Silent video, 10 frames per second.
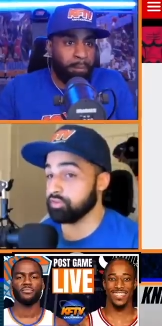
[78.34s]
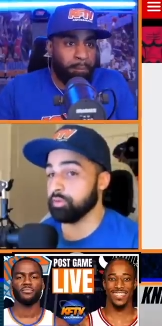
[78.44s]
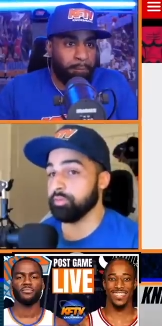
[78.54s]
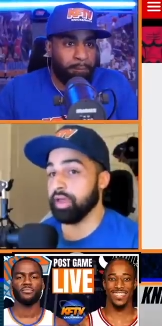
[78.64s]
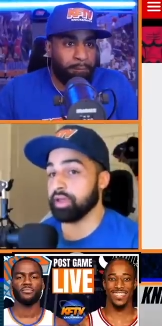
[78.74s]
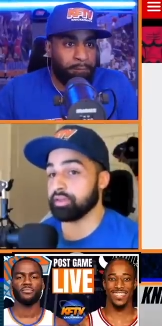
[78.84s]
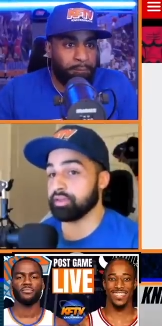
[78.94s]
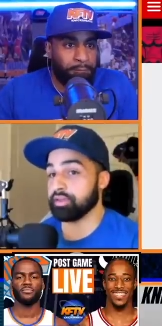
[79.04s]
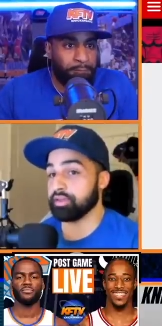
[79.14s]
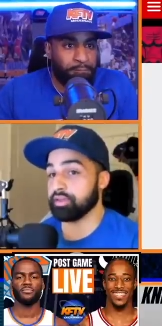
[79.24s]
Speaker 1: going to be
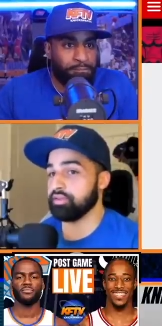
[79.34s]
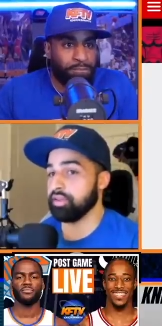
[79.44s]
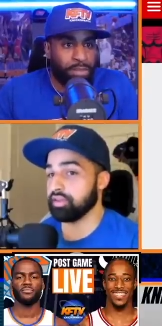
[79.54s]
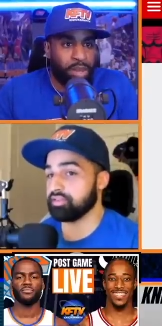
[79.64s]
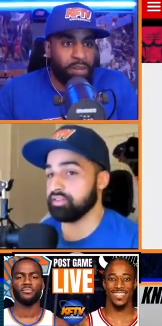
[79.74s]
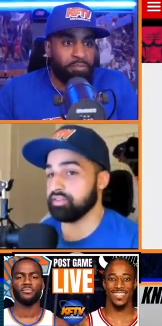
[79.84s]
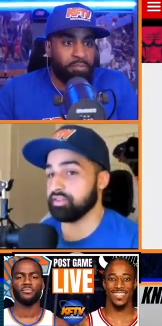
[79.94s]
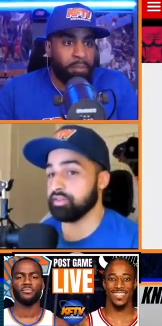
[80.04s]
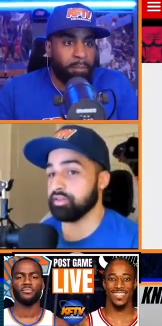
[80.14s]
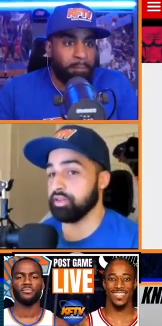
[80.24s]
back next hey.
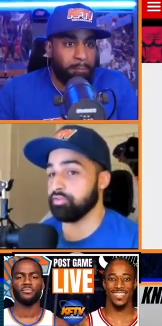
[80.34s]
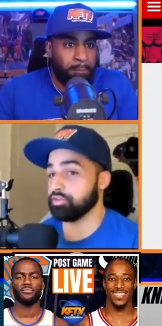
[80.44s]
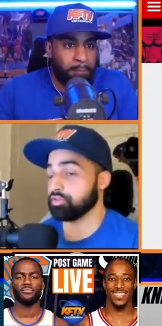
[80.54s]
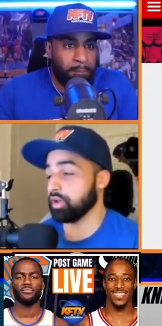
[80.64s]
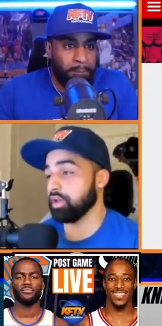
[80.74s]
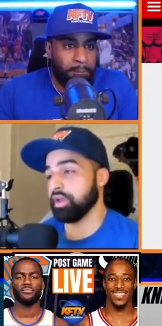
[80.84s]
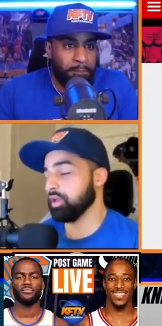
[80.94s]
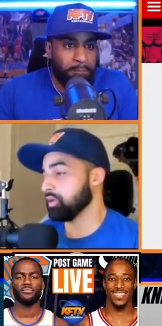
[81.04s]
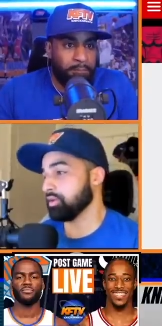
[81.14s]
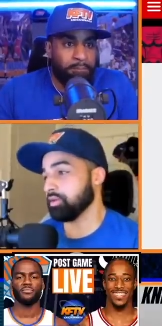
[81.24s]
season. If you try,
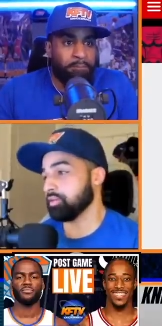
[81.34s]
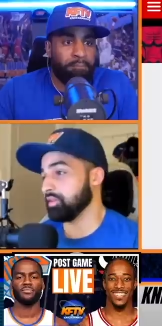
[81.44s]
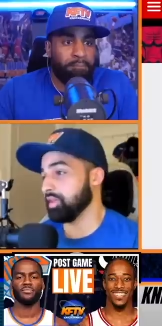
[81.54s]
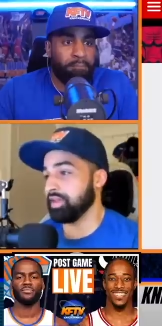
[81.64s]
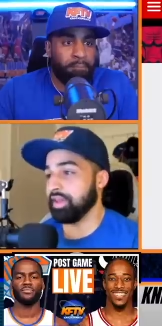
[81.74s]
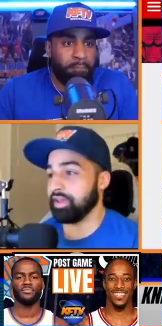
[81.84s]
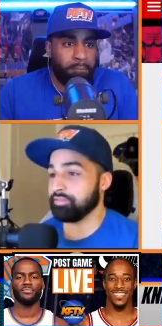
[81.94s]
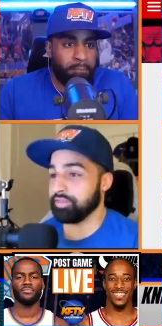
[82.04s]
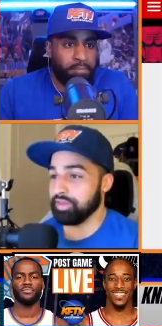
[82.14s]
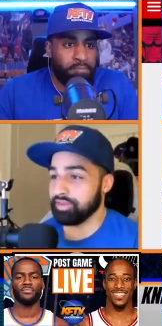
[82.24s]
because you can't
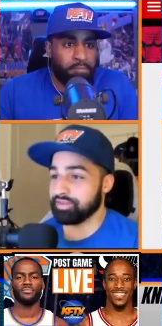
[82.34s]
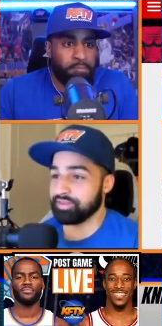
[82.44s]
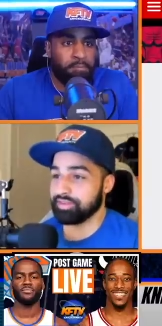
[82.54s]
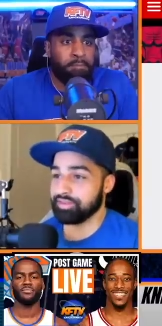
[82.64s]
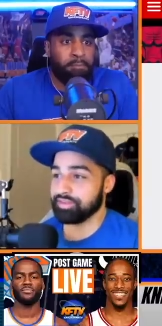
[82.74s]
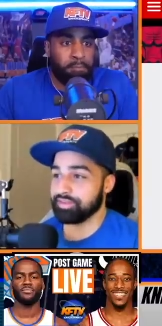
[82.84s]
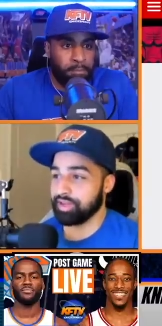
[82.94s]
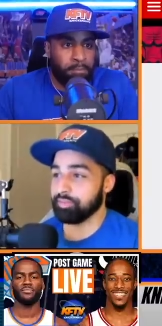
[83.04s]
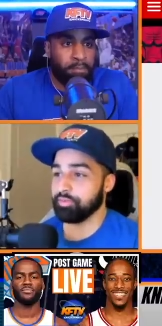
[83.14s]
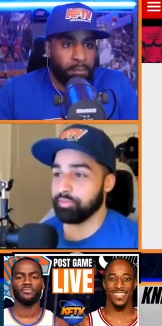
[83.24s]
have this
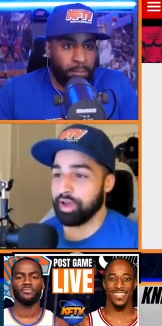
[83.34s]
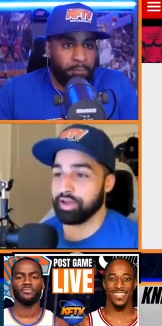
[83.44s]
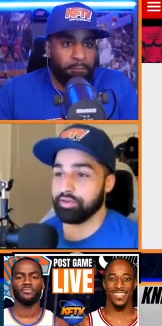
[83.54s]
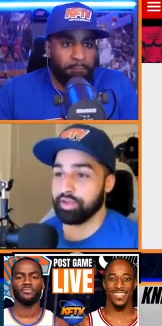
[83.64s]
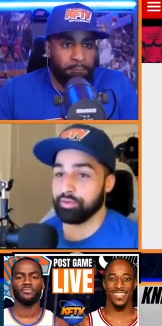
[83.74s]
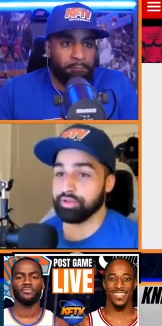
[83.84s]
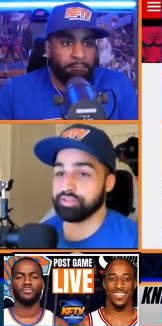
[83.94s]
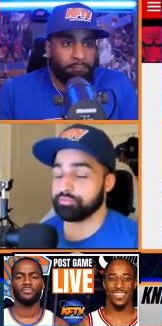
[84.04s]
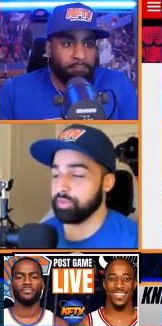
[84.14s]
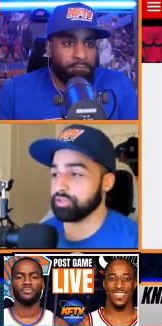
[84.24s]
type of body language,
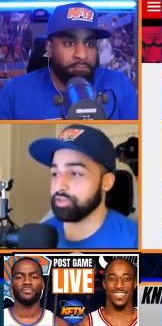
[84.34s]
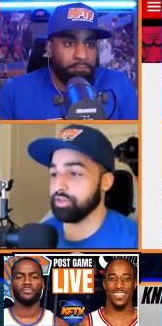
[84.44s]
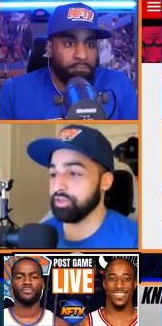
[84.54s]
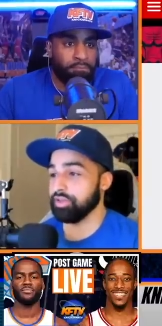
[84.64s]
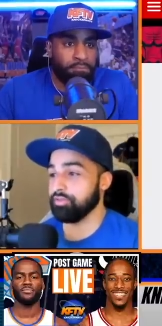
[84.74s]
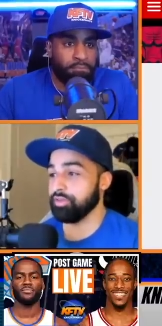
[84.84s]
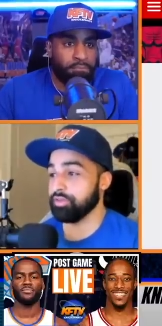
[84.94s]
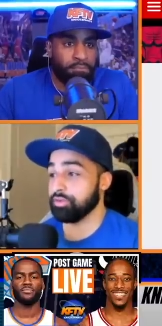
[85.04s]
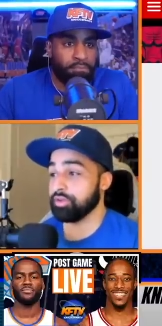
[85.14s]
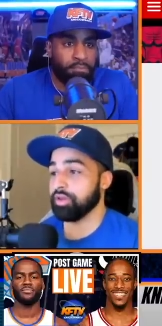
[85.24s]
especially if
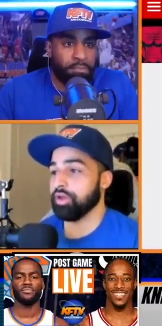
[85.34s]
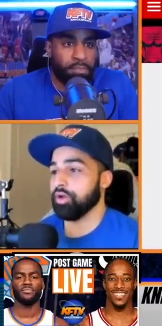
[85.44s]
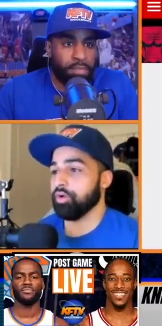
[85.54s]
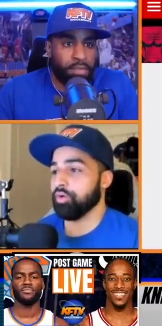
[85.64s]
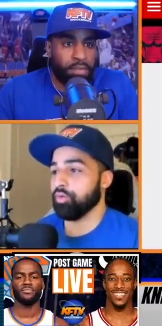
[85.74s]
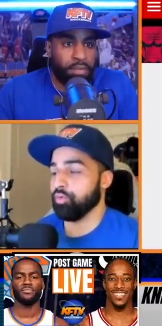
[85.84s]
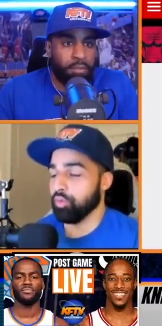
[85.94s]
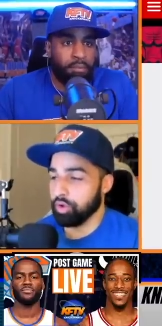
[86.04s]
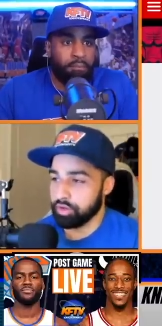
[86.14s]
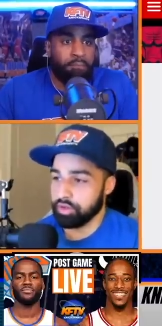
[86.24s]
he's
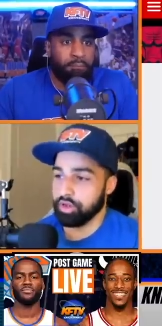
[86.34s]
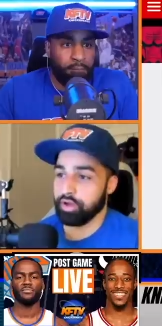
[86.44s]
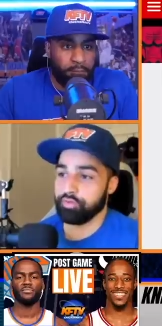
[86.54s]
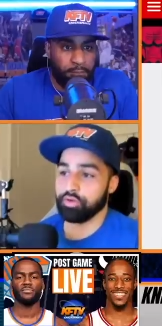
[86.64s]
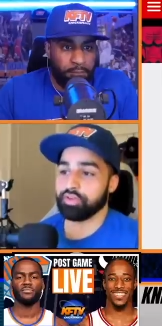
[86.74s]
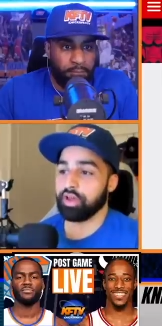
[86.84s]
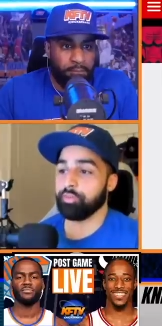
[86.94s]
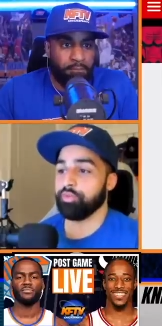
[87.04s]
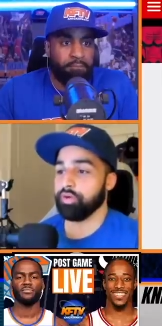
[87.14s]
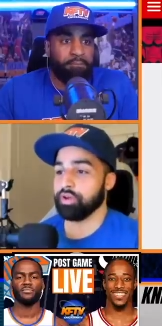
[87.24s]
one of your
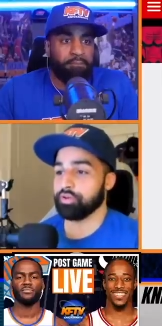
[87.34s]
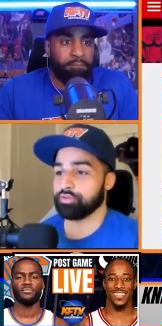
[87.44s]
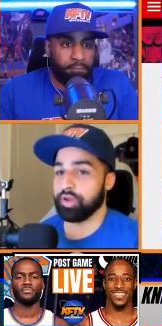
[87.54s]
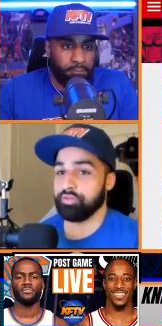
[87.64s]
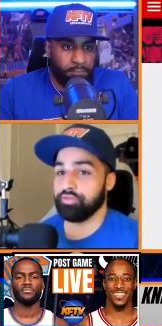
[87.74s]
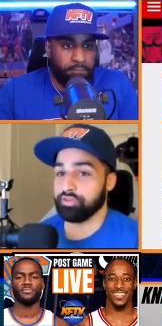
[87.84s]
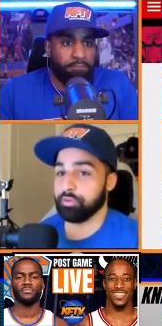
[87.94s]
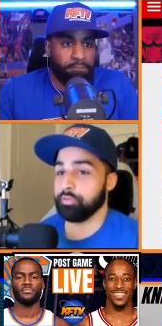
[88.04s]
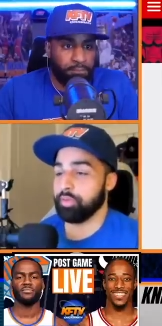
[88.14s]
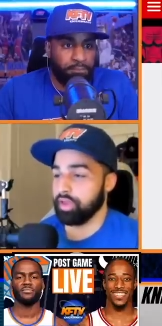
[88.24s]
top players, right? If he's going
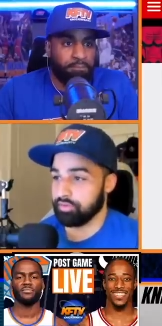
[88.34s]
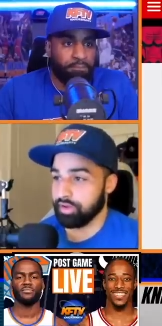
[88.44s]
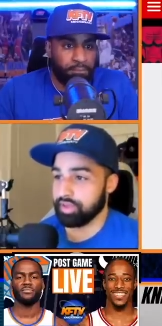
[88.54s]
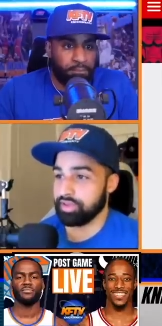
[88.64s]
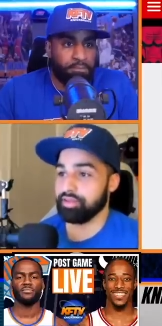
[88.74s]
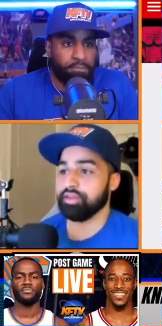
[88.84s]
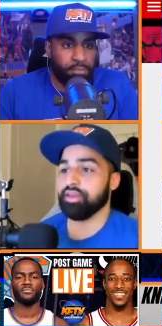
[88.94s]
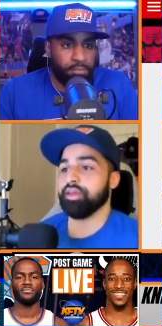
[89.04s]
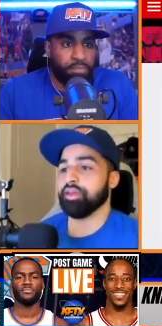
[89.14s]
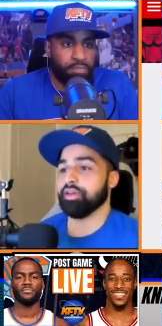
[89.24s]
to be paid like it,
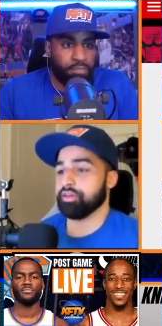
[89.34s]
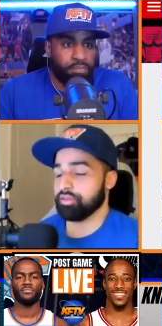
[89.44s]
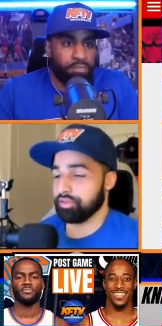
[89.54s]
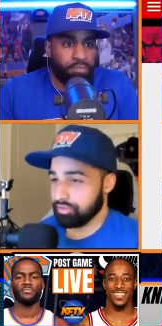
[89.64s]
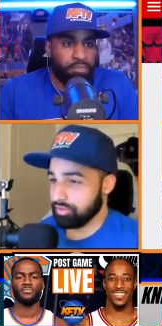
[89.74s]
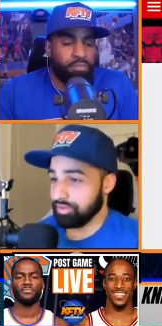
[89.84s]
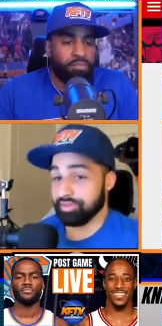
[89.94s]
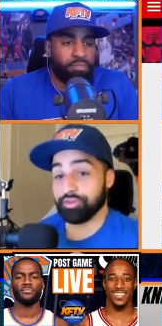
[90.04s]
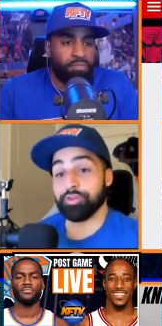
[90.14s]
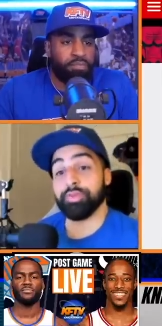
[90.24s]
mm-hmm.
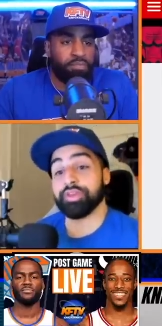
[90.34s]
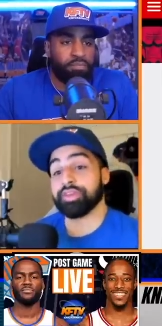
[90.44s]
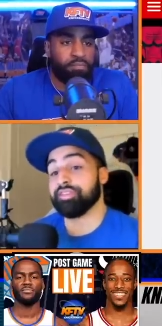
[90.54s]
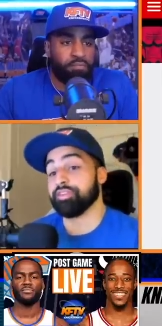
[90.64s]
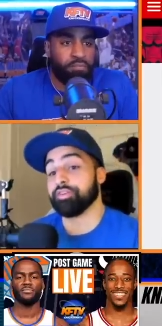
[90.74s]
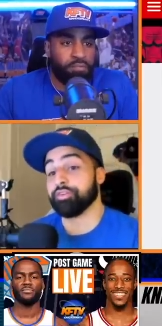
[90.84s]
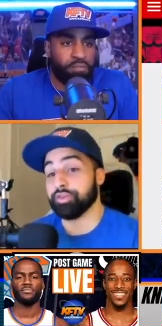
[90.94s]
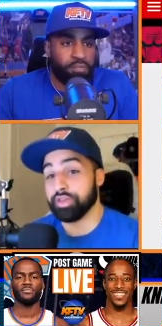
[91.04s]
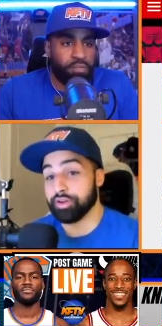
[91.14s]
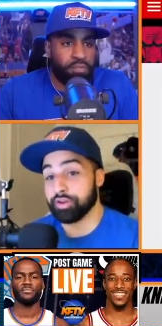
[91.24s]
he's going to be considered a
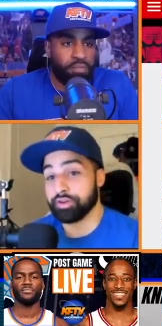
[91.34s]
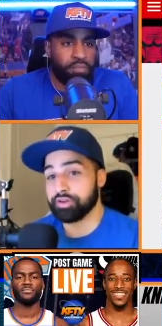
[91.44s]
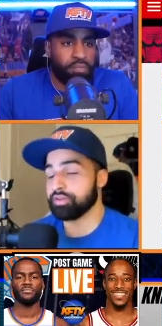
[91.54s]
leader.